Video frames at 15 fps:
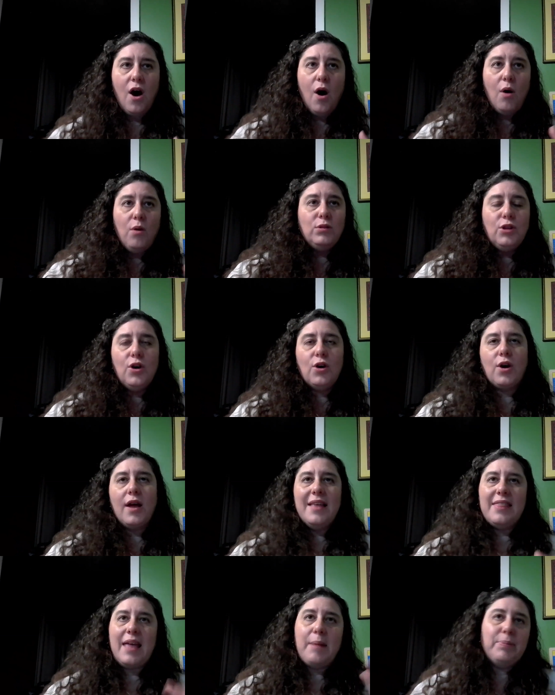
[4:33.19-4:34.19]
oh, look,
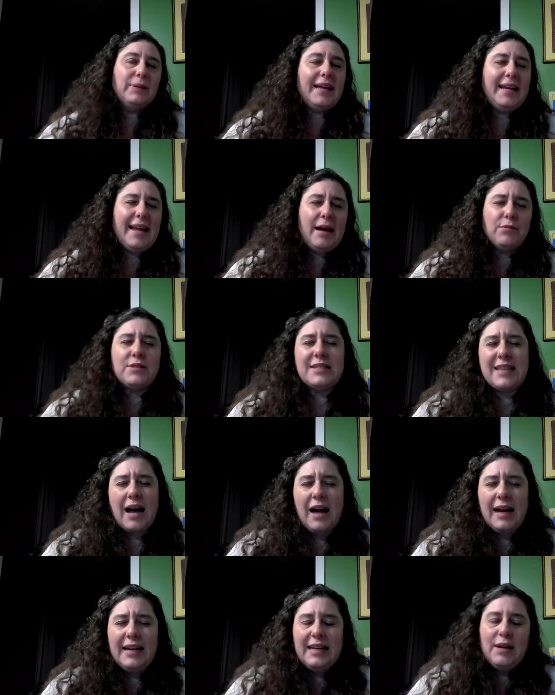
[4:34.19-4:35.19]
they played
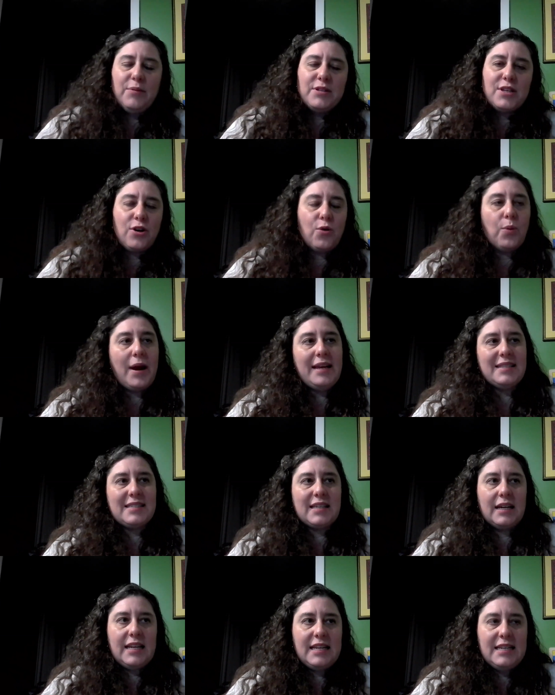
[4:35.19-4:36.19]
outside and it was a great
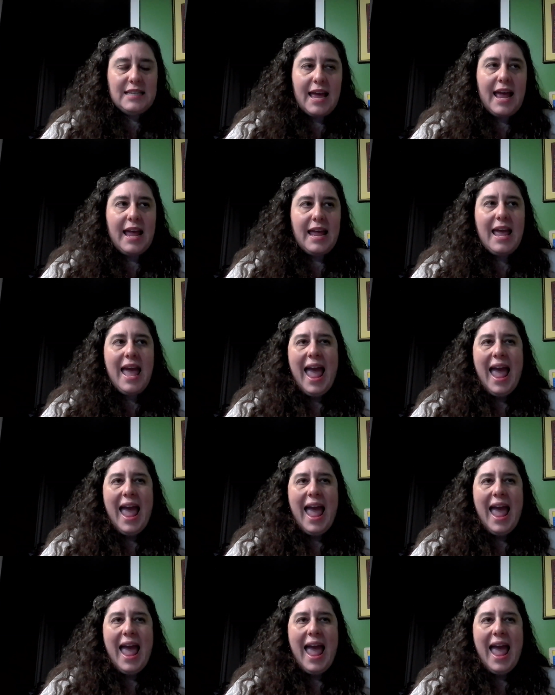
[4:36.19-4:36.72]
sunny day,